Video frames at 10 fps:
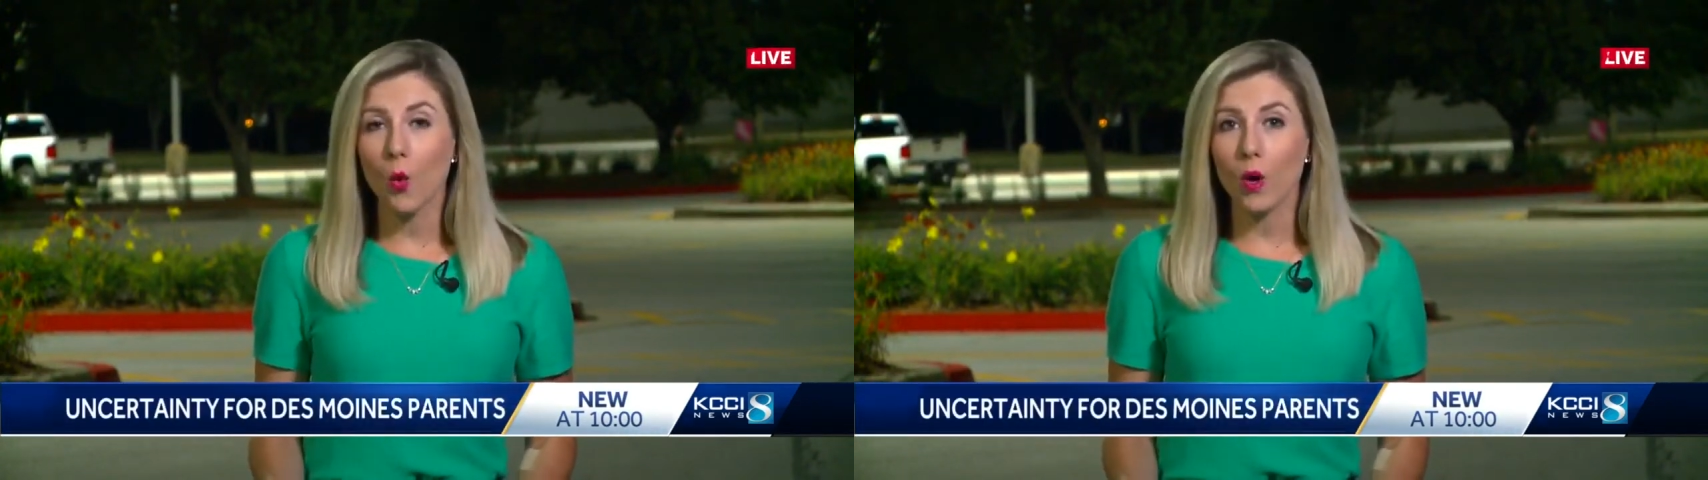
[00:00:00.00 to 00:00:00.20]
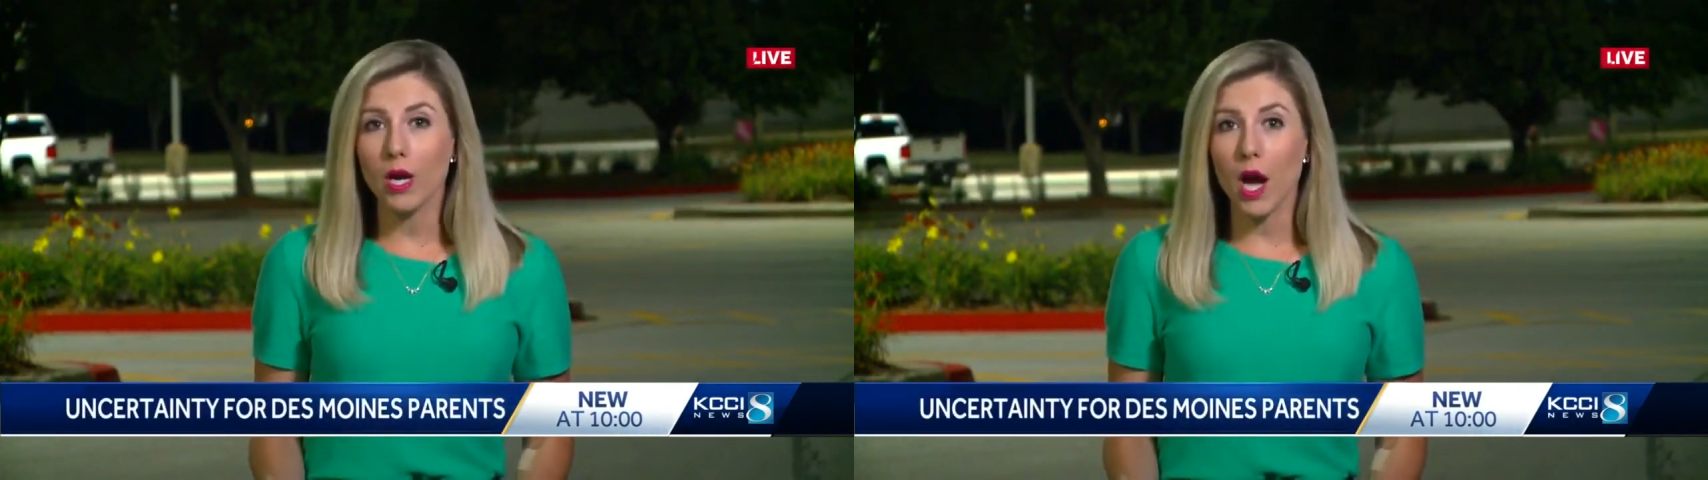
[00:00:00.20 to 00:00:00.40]

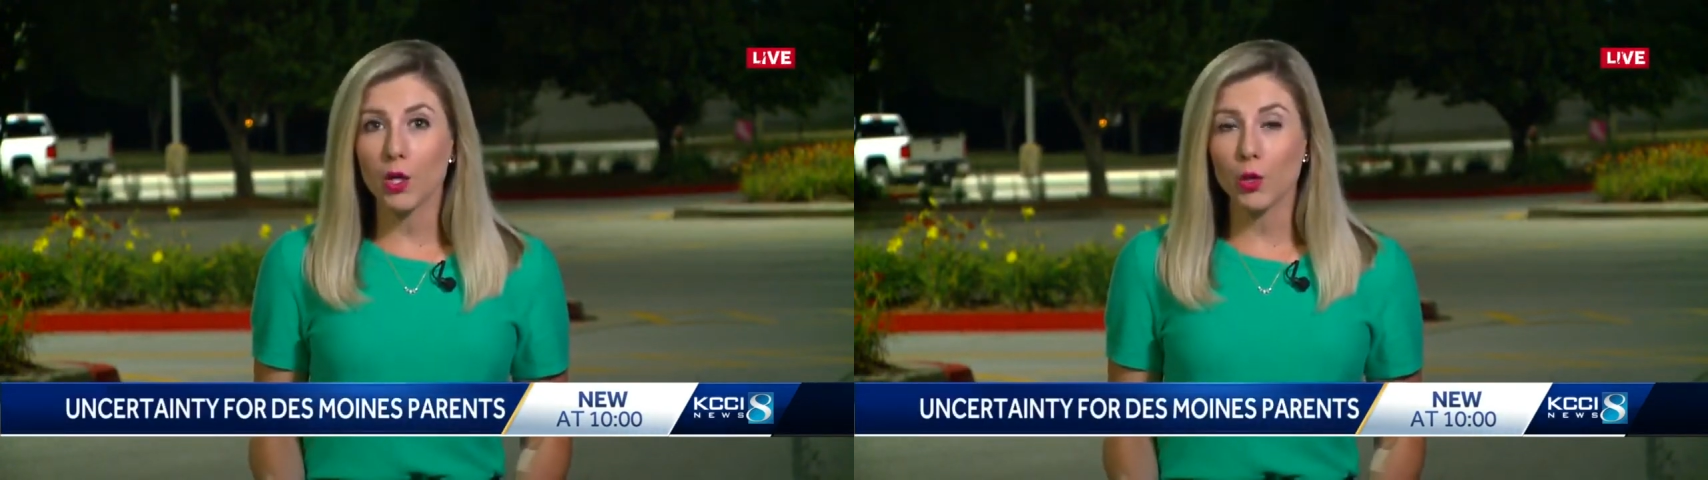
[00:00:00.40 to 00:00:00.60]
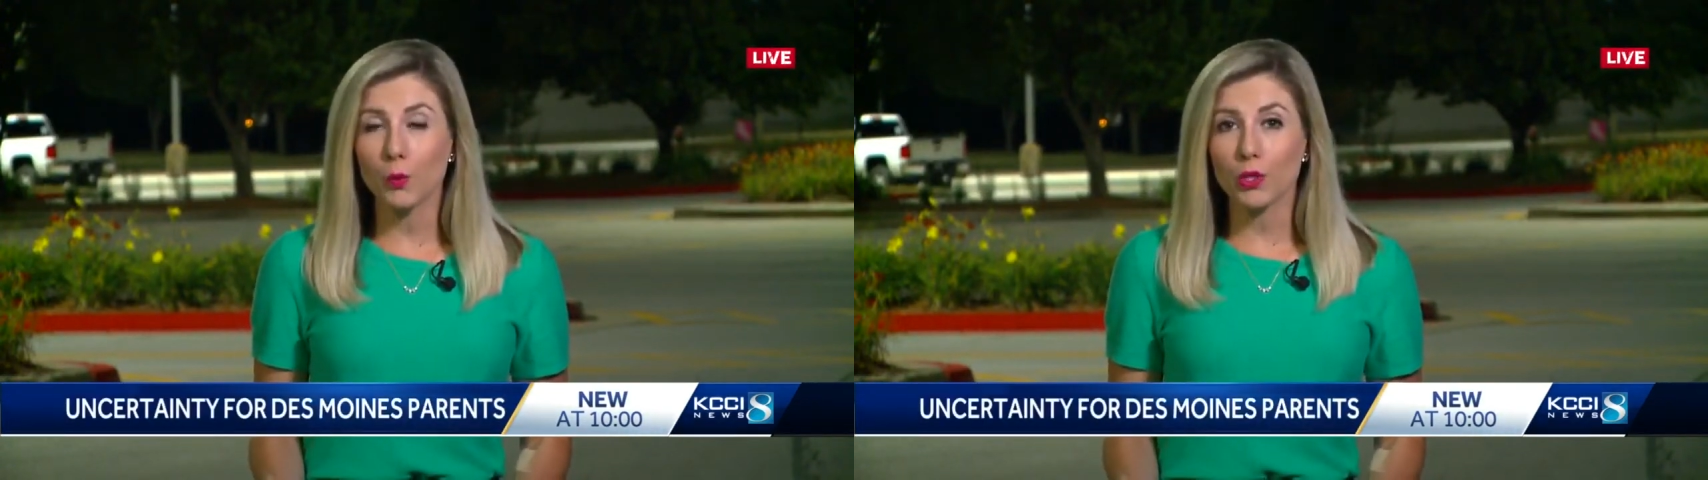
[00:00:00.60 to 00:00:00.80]

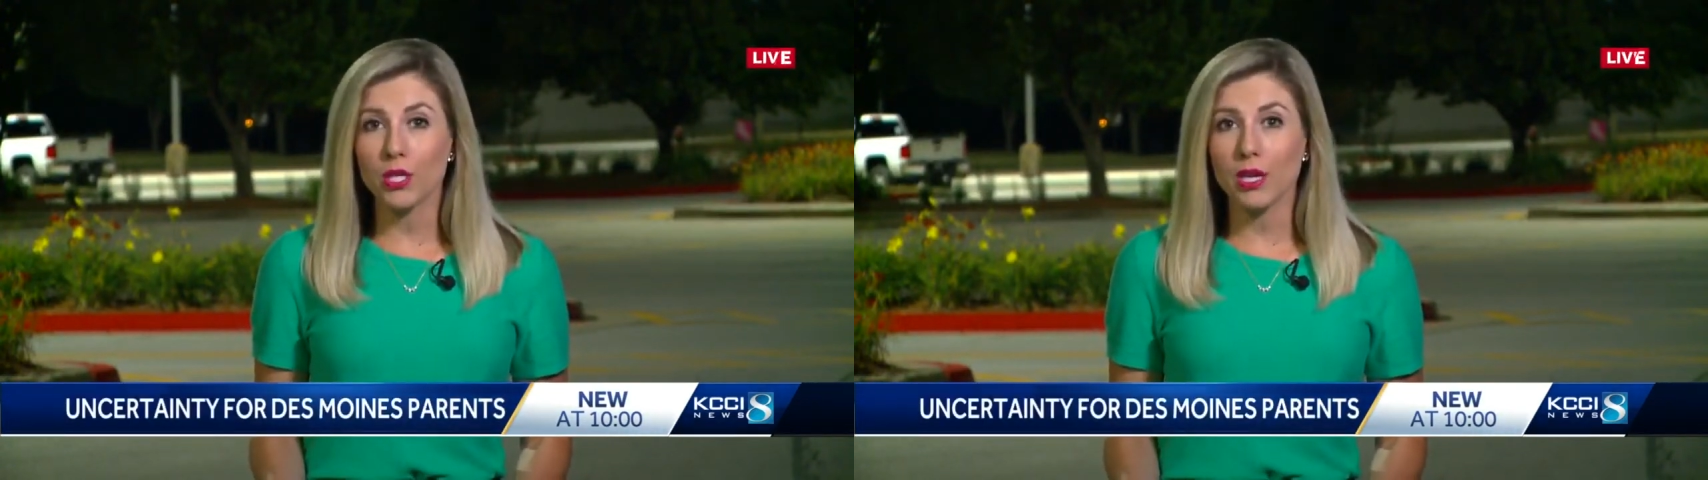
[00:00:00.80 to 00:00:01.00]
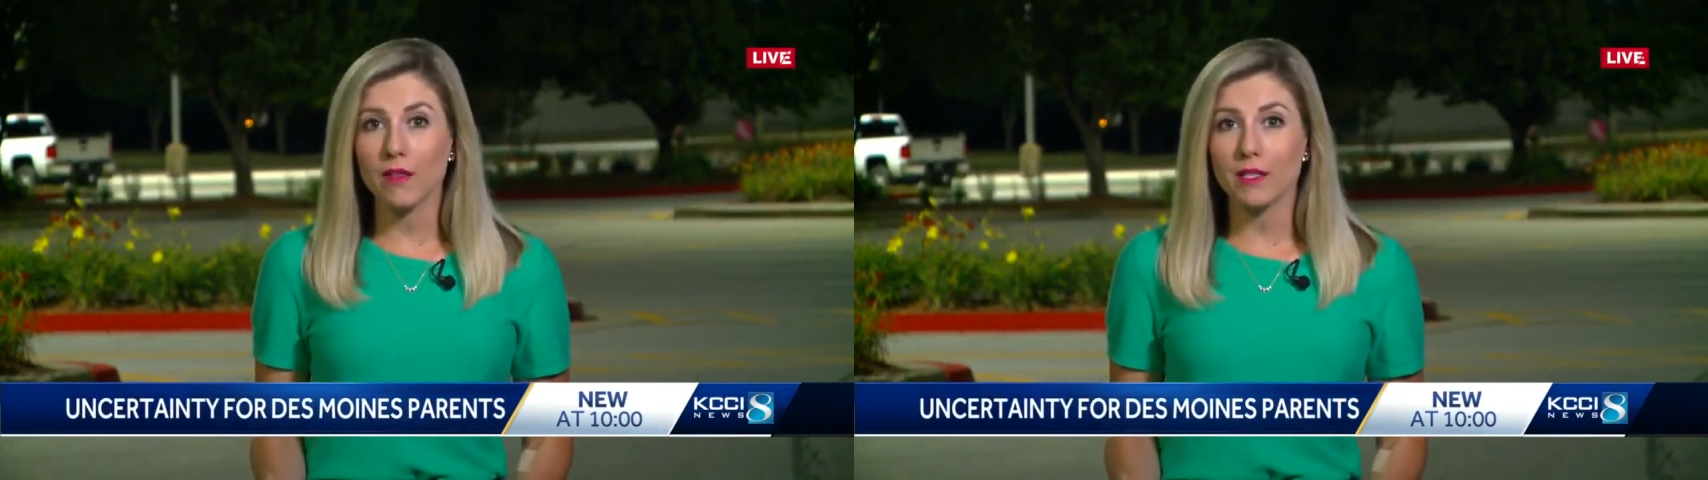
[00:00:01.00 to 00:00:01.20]

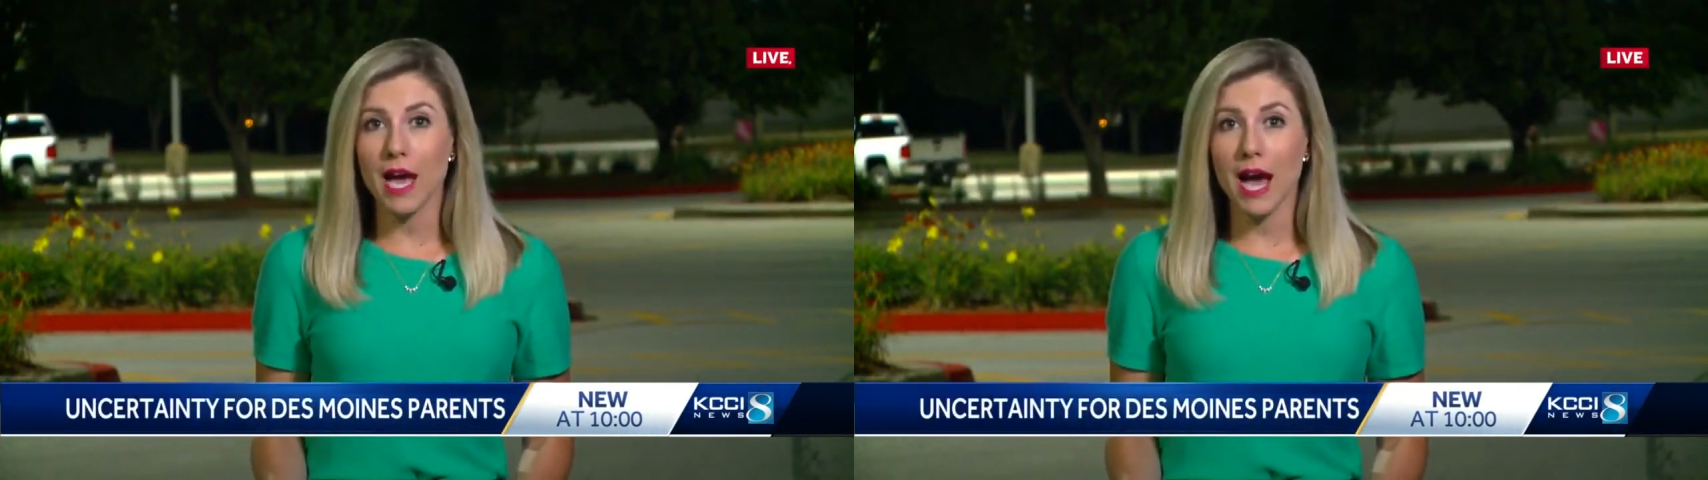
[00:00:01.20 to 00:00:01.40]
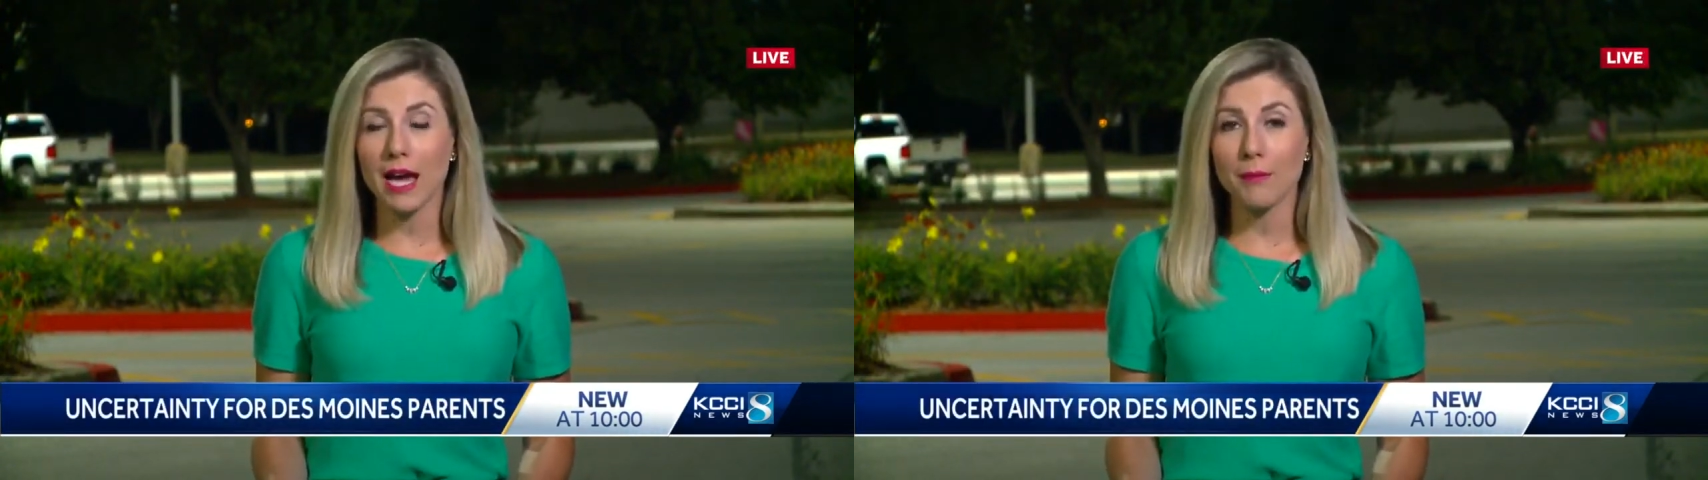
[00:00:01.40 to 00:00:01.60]
100% of the
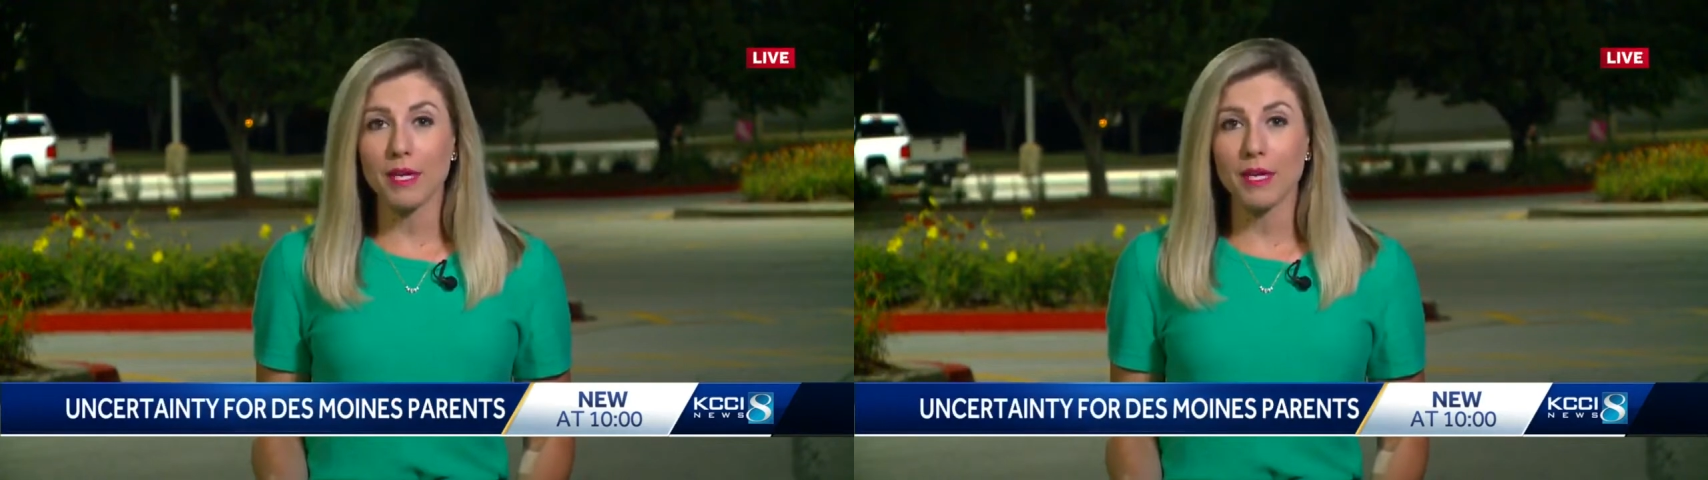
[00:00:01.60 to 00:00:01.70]
time